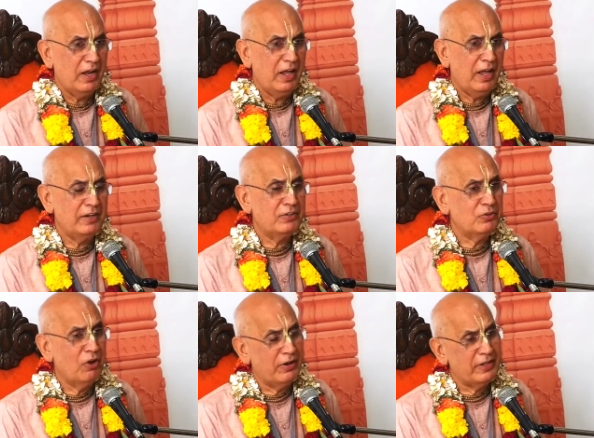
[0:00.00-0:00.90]
and it's
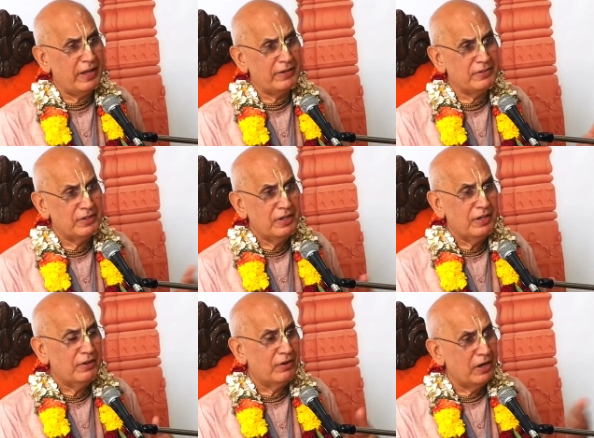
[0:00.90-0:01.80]
not that
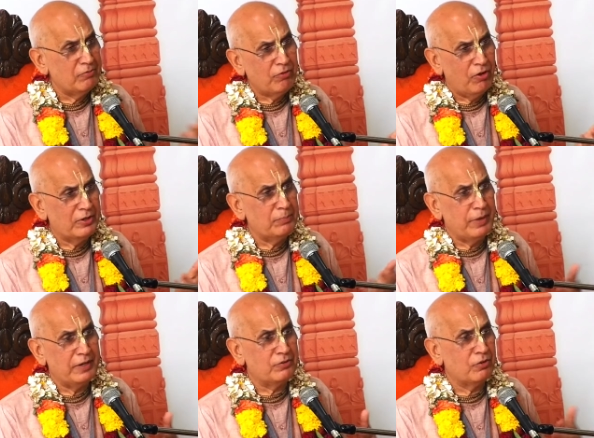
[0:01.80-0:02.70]
rainfall
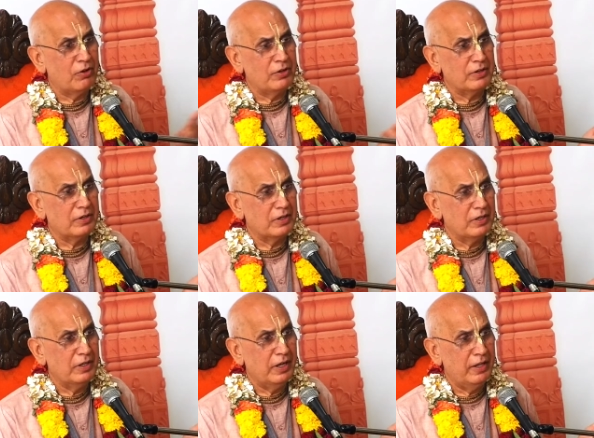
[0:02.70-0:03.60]
depends on
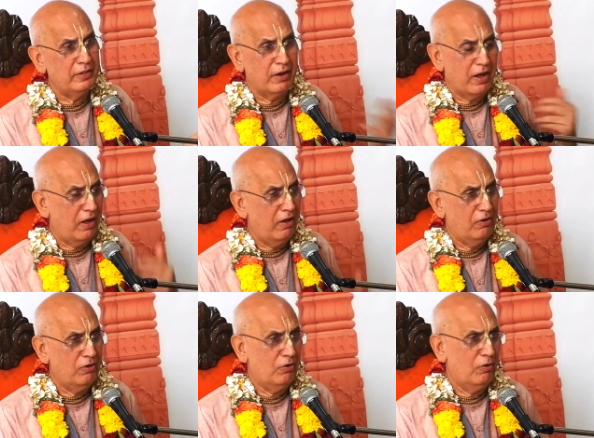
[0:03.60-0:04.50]
Indra
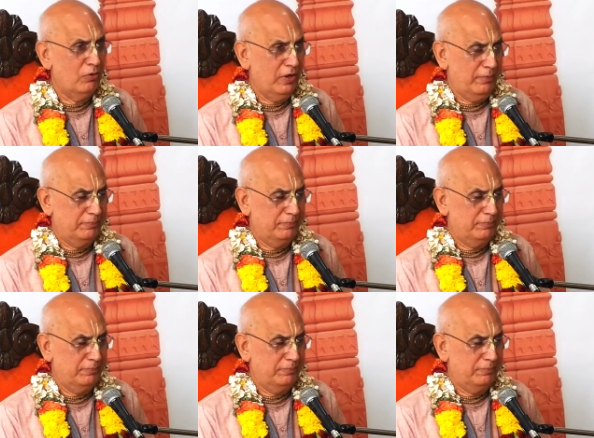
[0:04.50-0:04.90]
only.